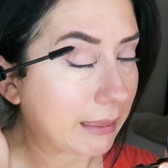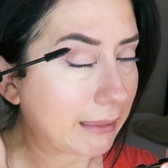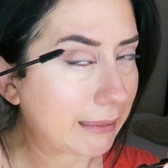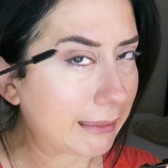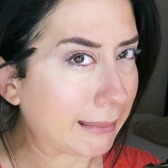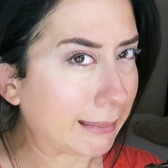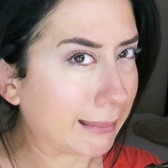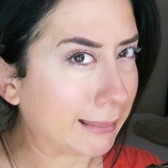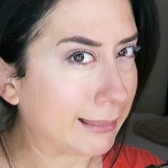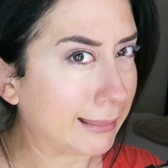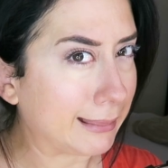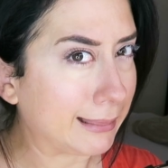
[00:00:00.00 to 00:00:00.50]

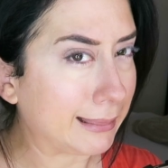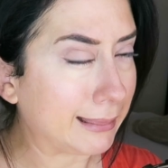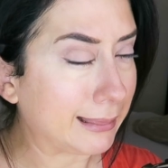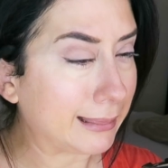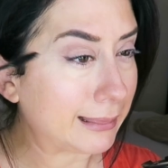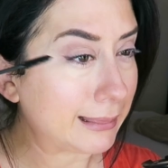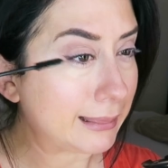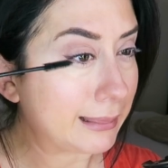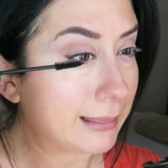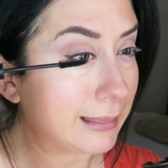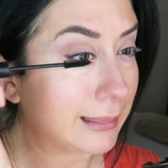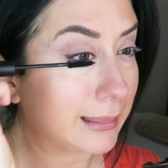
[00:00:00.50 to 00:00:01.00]

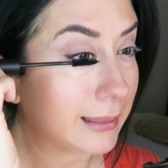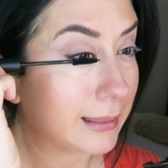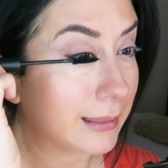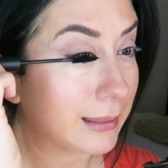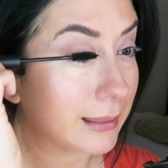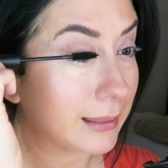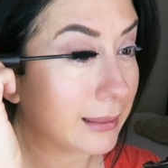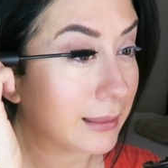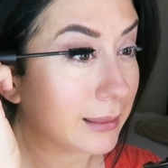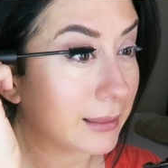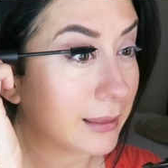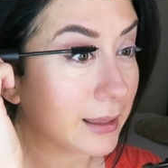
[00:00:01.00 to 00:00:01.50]

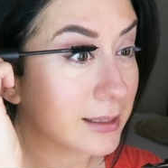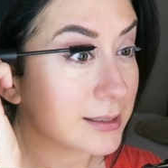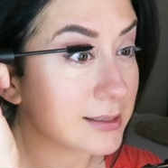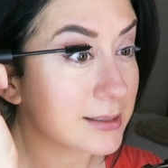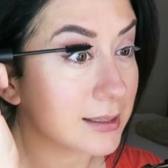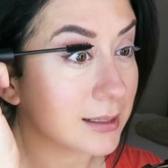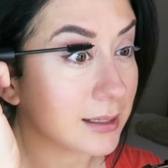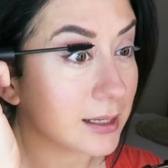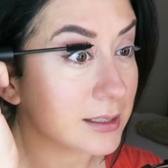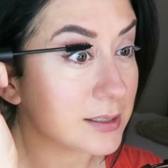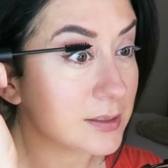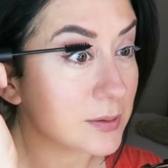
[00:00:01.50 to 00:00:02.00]
Ooh,
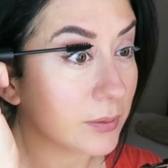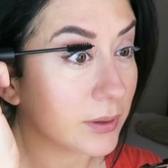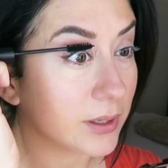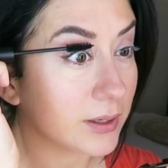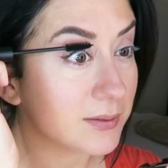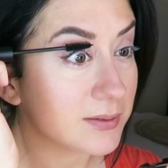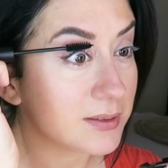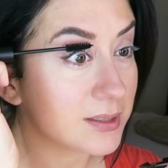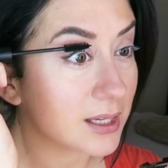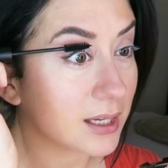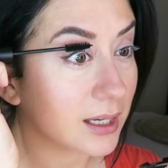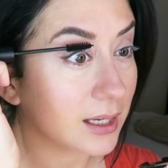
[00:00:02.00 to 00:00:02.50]
that's a nice
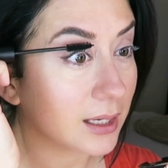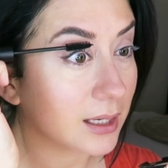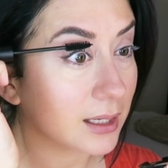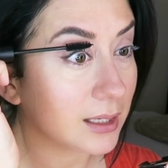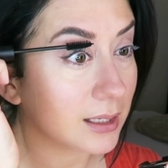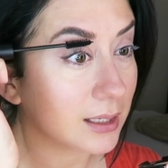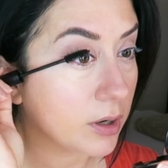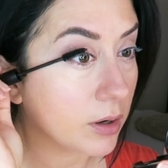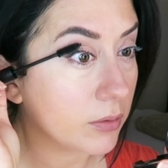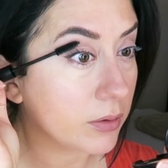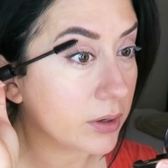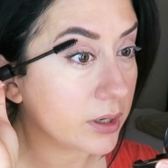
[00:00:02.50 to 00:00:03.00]
way of saying
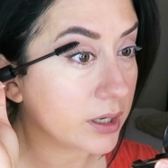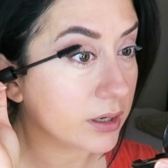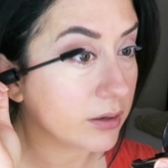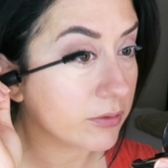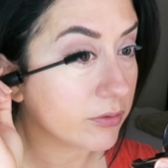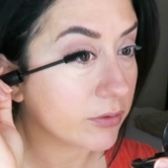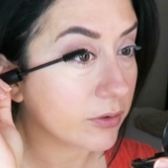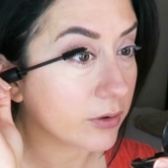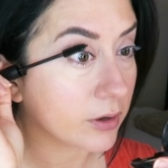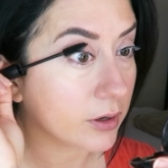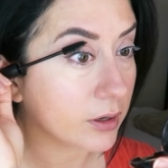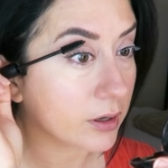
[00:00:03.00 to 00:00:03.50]
it. Going in
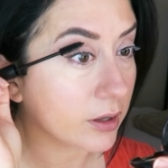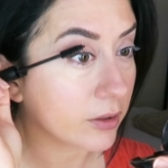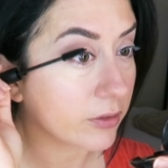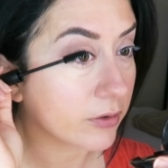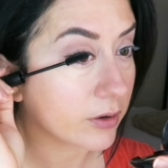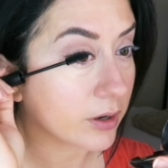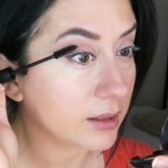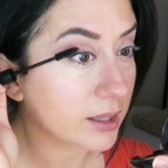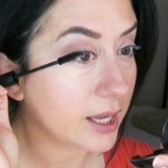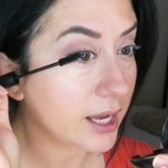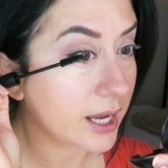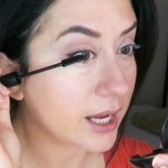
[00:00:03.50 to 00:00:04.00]
for
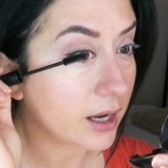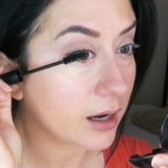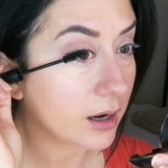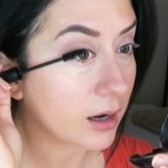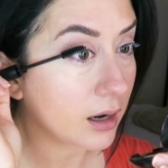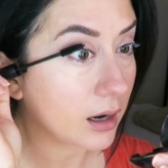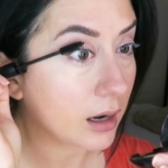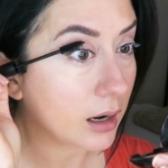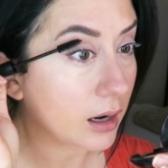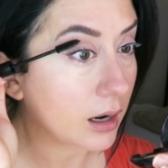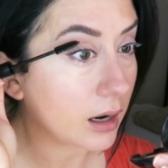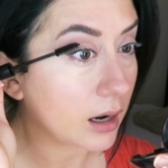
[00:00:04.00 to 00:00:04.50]
another
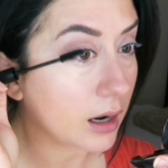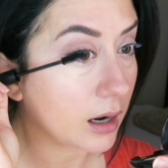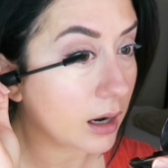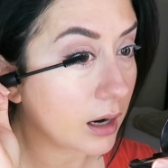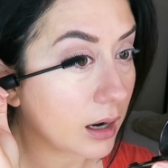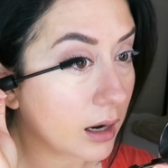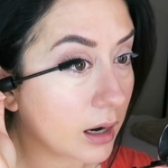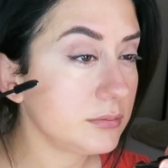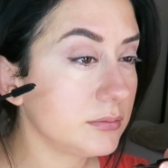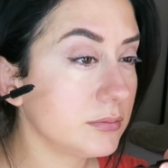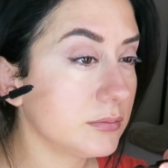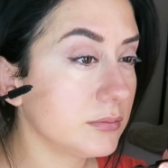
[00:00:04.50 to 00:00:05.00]

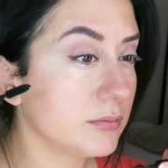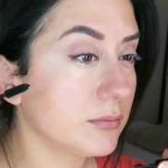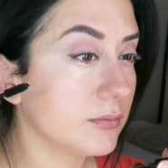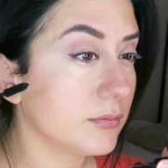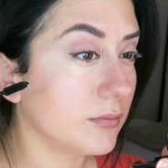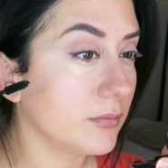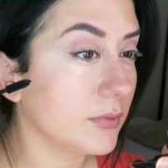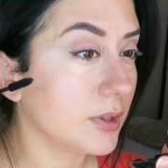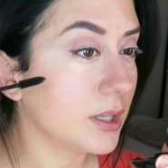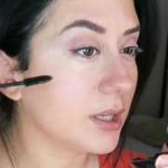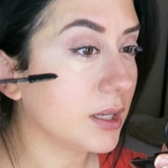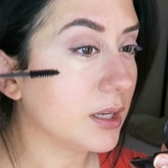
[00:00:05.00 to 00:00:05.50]
layer.
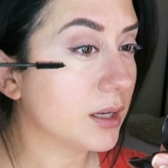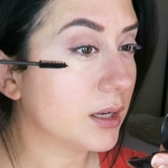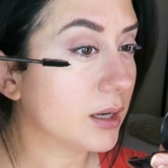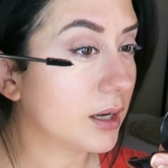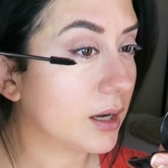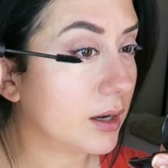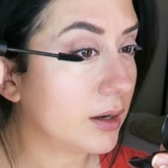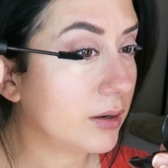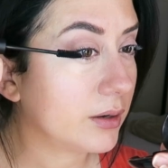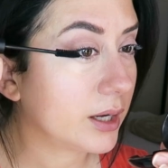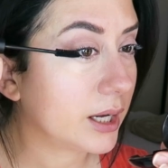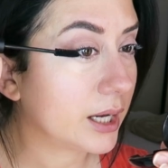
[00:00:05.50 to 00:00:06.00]

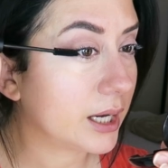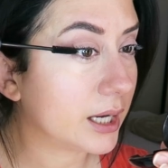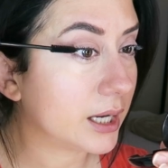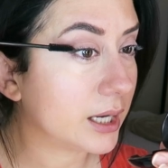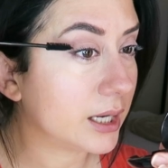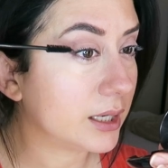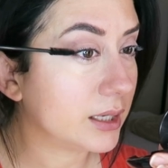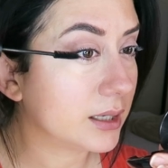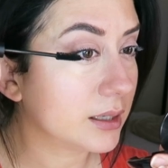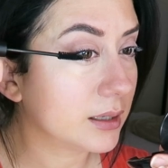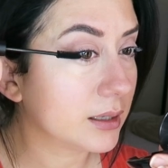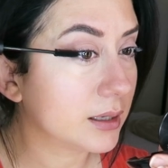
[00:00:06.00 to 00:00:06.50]

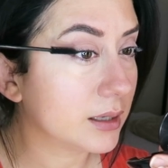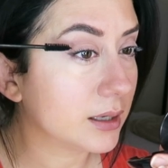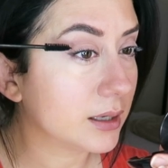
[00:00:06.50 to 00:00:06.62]
Okay.